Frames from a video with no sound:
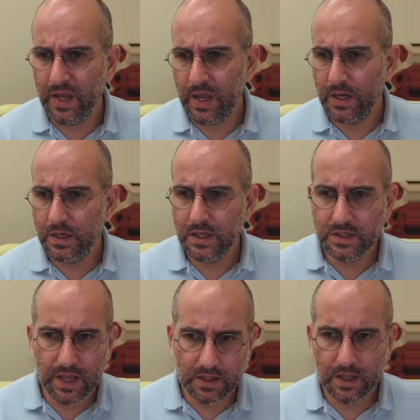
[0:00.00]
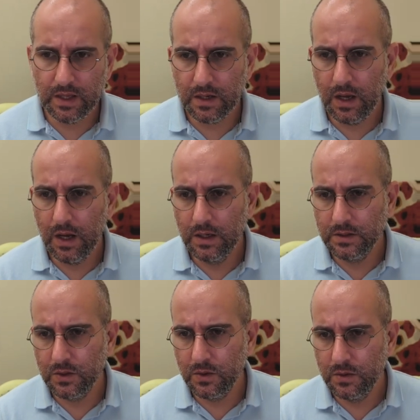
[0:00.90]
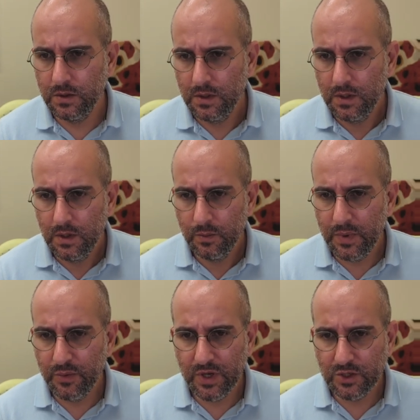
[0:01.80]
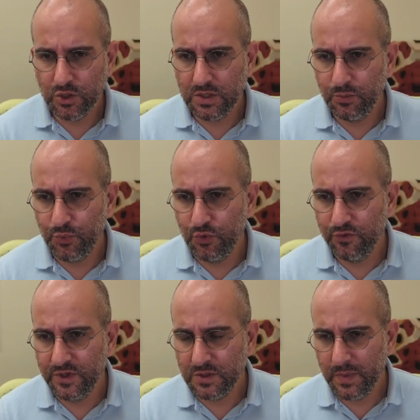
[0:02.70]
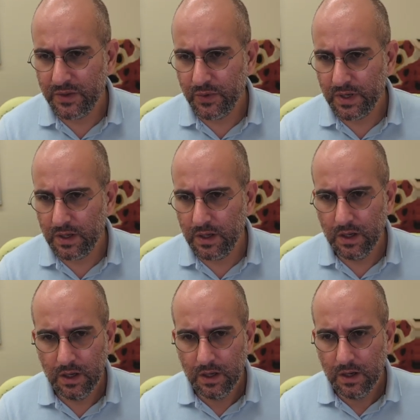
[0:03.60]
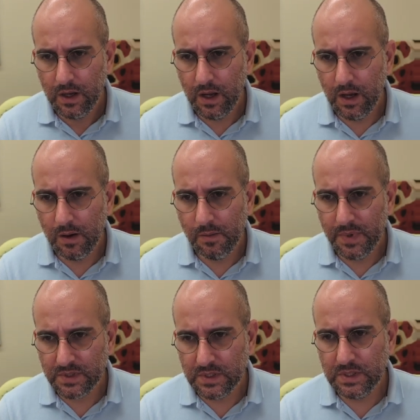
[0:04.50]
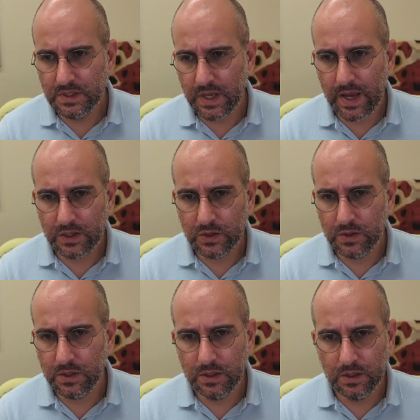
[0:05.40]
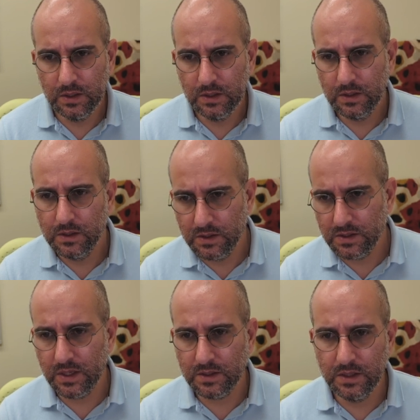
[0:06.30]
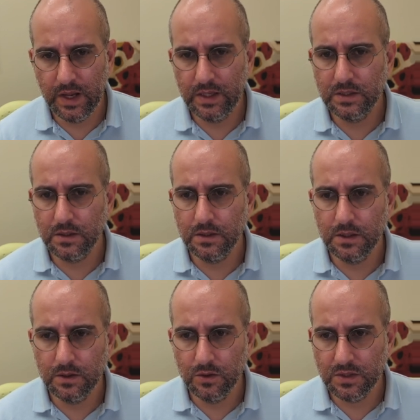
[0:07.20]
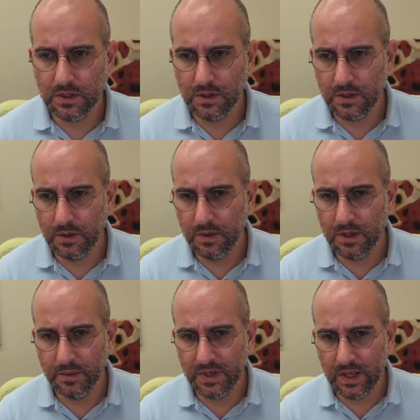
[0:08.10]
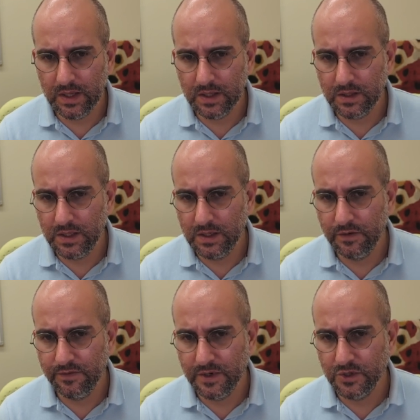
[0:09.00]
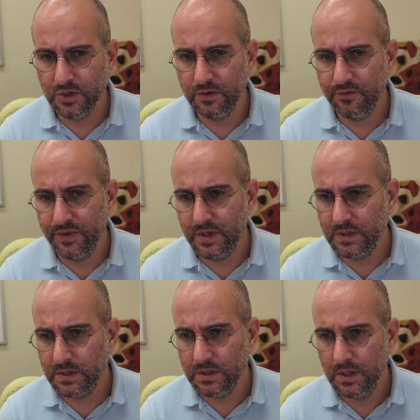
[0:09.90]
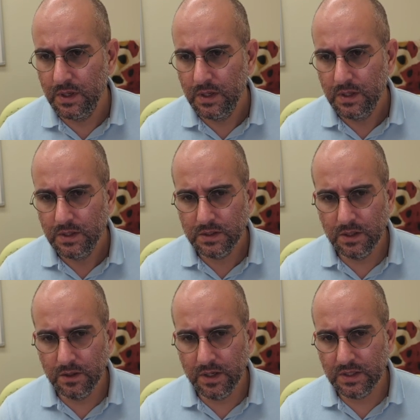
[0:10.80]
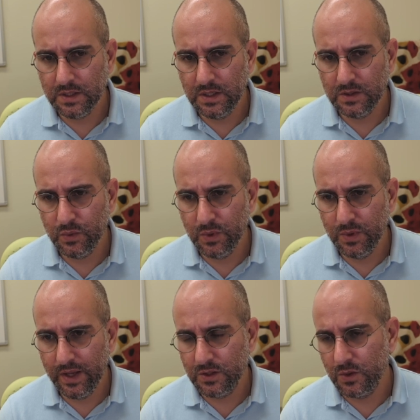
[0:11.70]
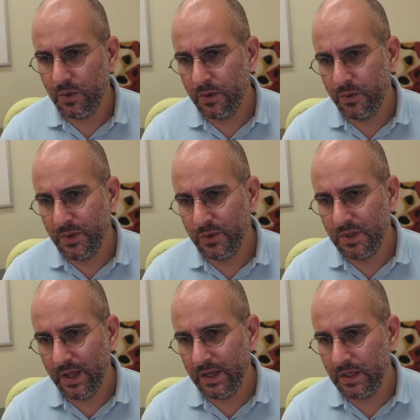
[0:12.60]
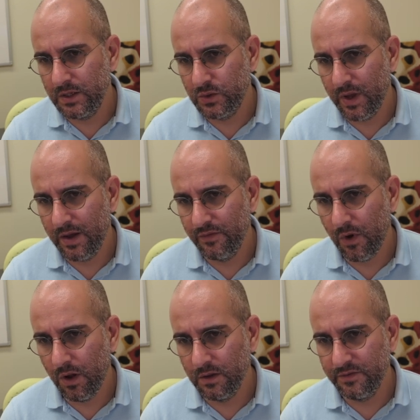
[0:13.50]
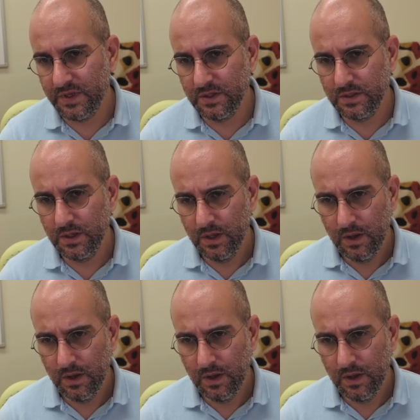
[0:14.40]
can detect that. So maybe we can just improve this metric. But this is actually nicer. It looks a little bit like a cleaner version of this. Still not as clean as we would like. So what we would like is to have all of these